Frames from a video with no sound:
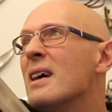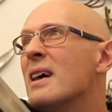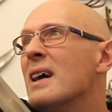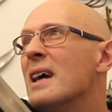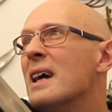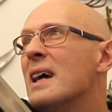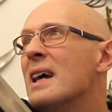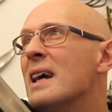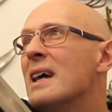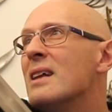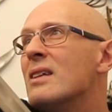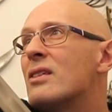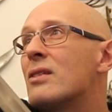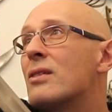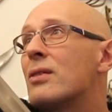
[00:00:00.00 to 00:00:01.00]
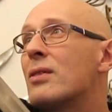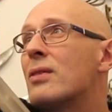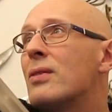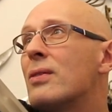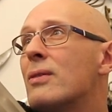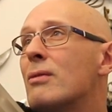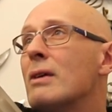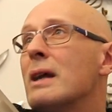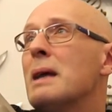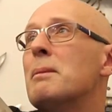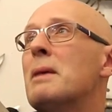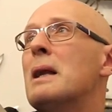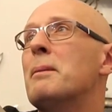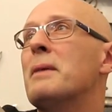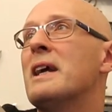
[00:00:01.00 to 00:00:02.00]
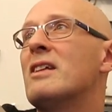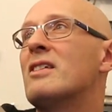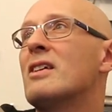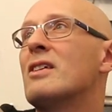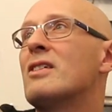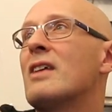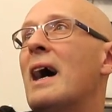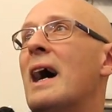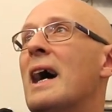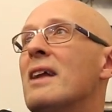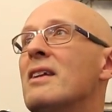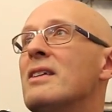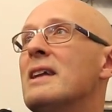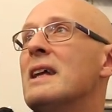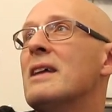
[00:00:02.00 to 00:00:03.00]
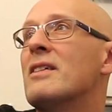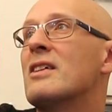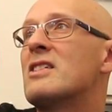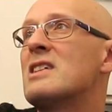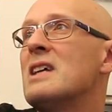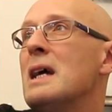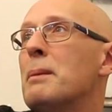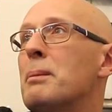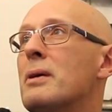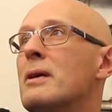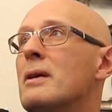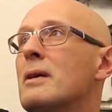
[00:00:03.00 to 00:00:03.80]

It's 3mm, and near the tip,